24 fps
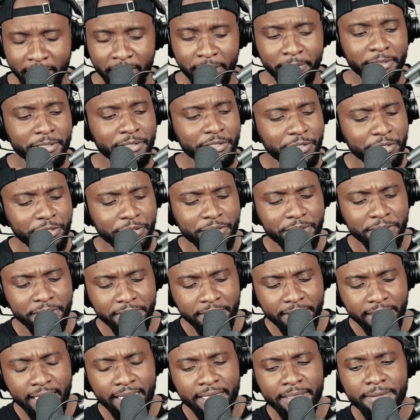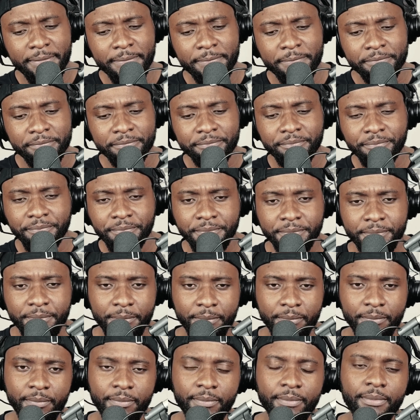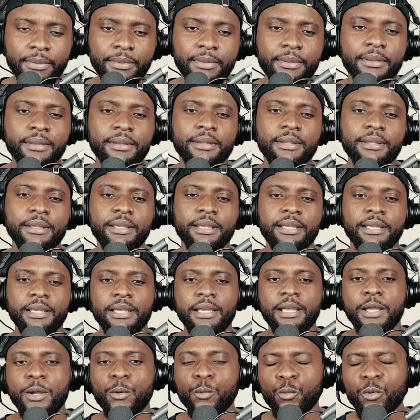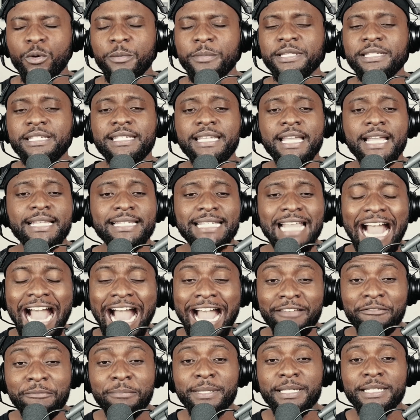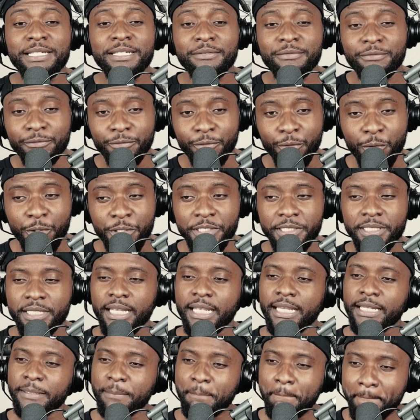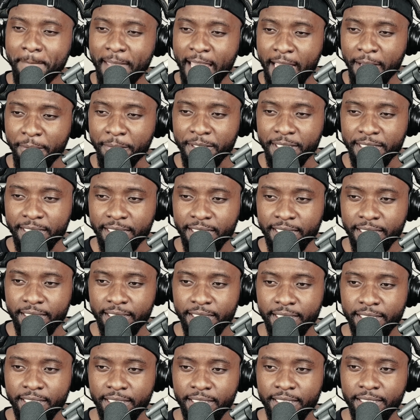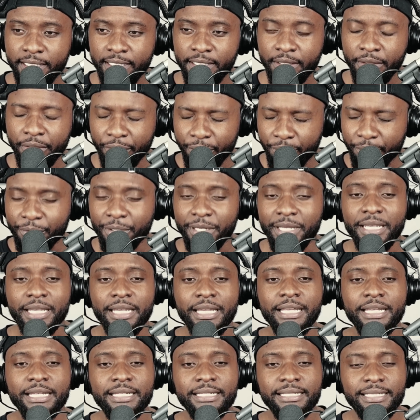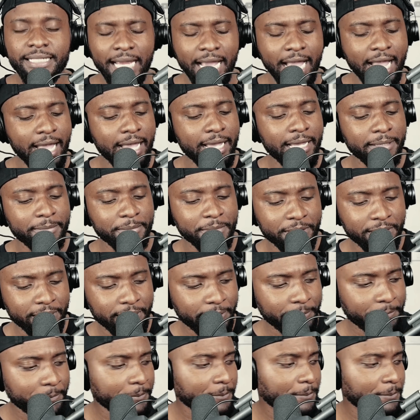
My name is Chisha Zed. Drink the coffee, it'll make you feel better. Woman says, I've been divorced and married three times.